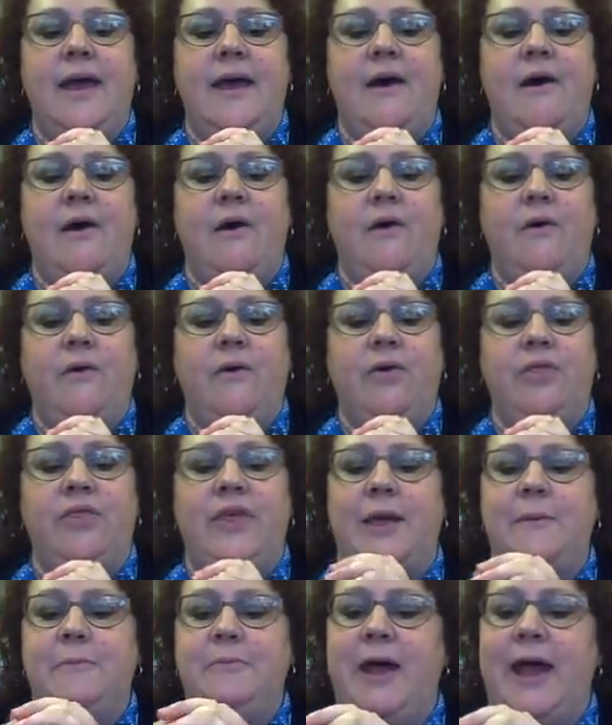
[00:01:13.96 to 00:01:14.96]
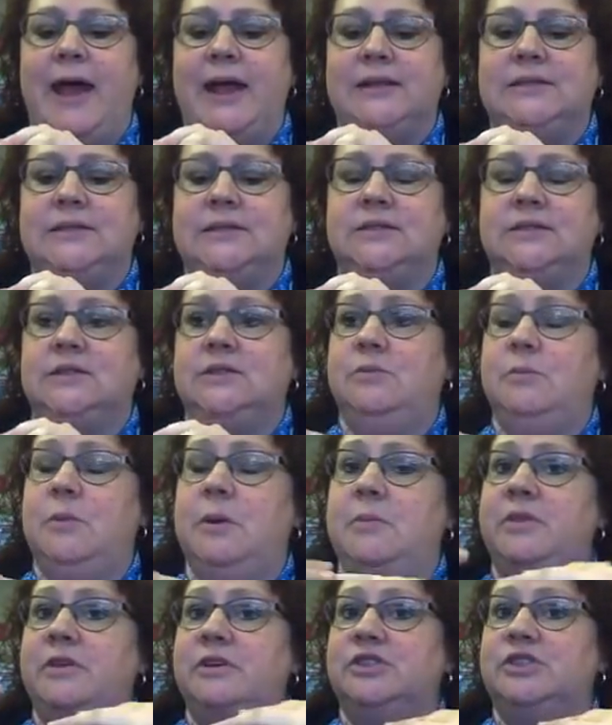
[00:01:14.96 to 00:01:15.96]
Now, they practice,
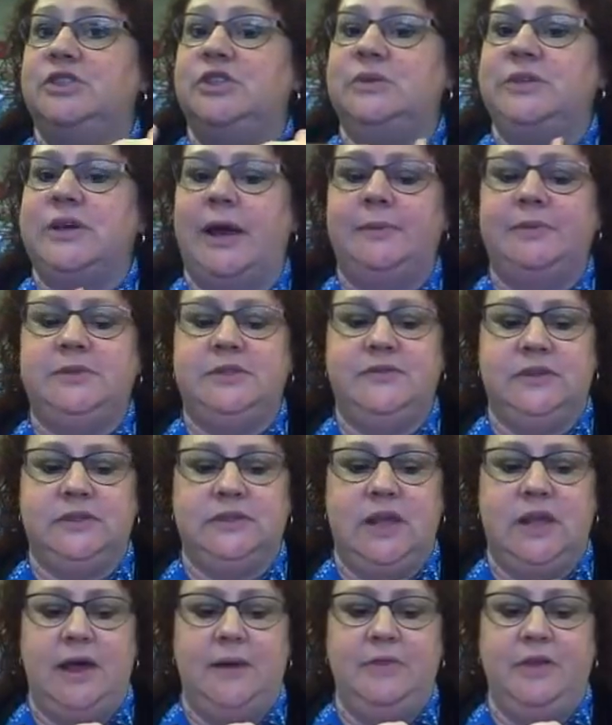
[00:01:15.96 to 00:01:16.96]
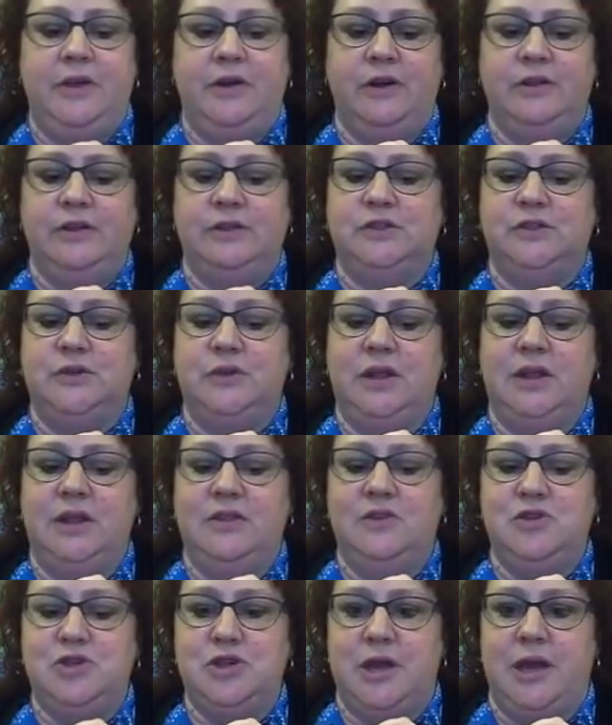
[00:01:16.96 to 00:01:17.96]
remember there's 2 types of Islam. There are the
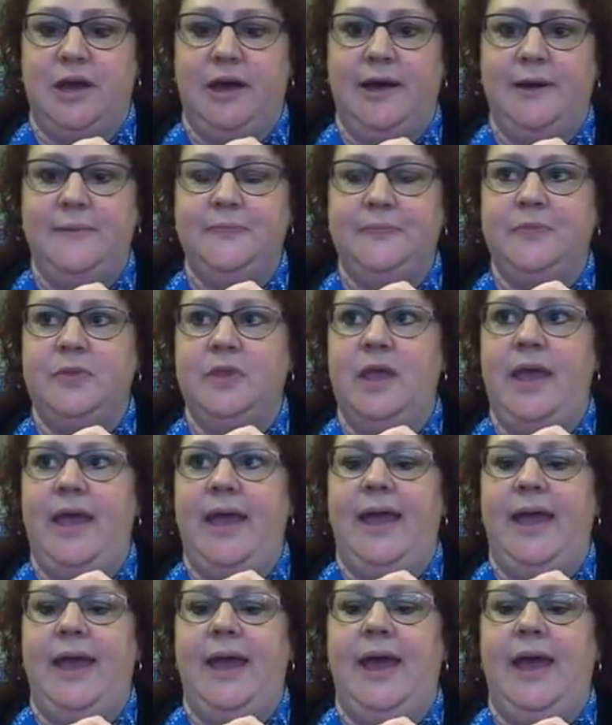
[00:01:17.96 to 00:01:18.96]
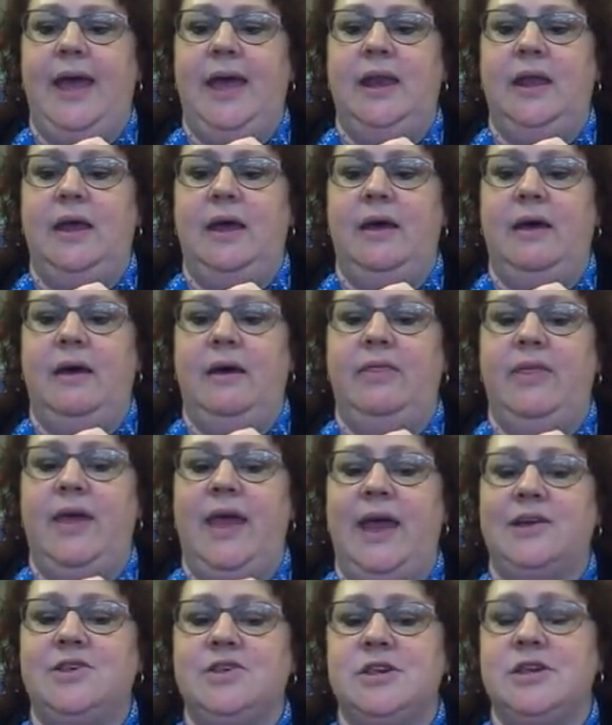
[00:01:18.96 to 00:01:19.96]
Sunni and the Shiite, and
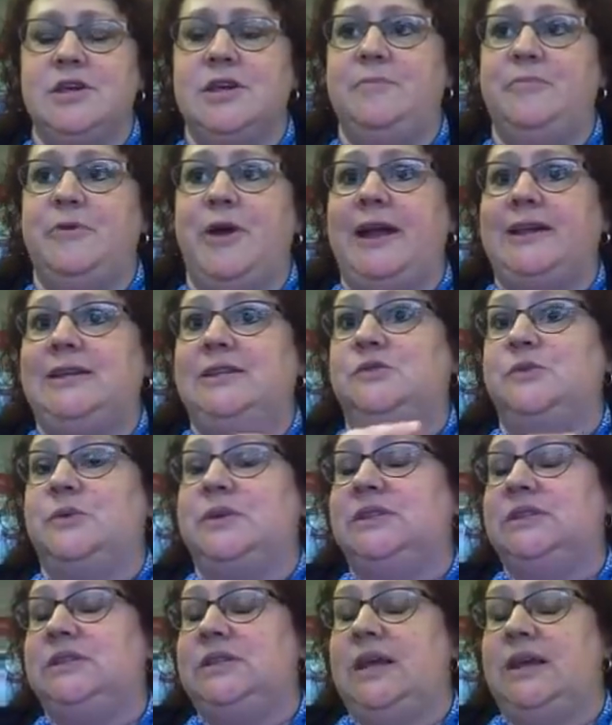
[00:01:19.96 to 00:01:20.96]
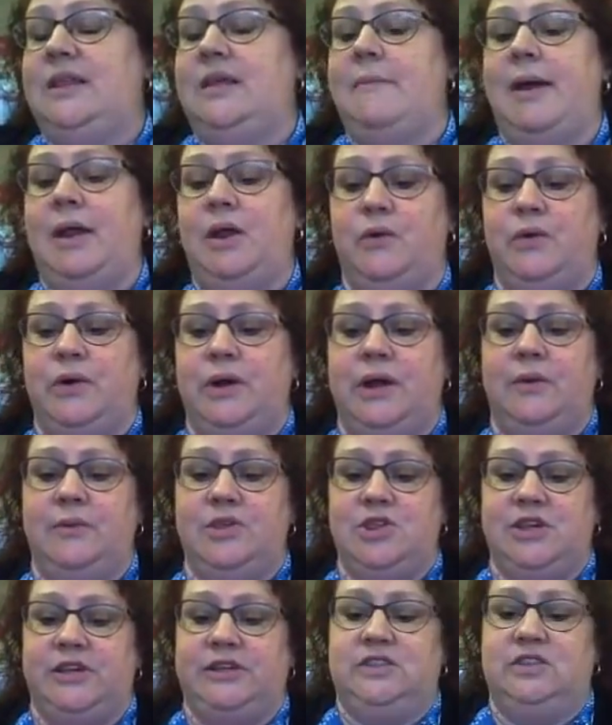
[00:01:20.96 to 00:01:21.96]
they actually practice what is today the
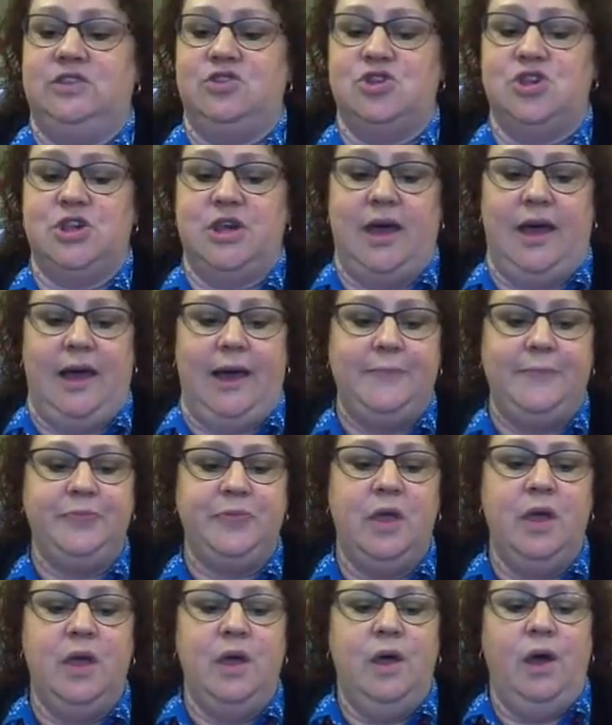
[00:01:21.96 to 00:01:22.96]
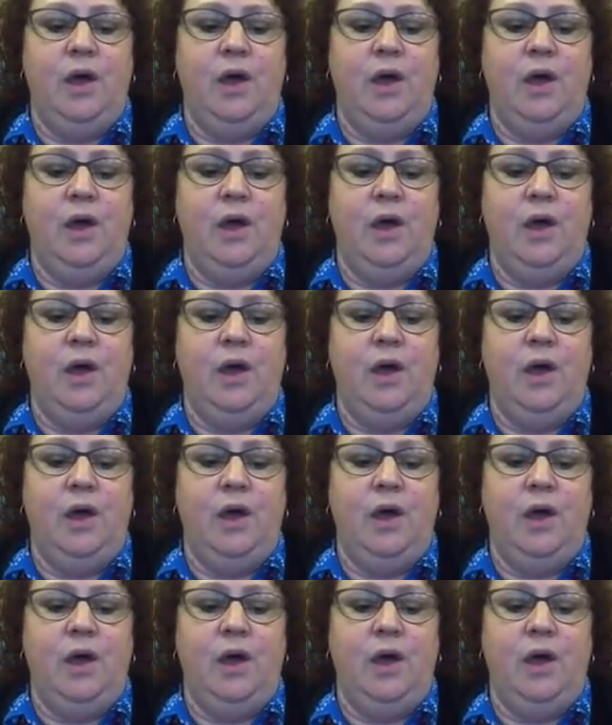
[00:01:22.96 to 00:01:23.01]
minority, which is Shiite,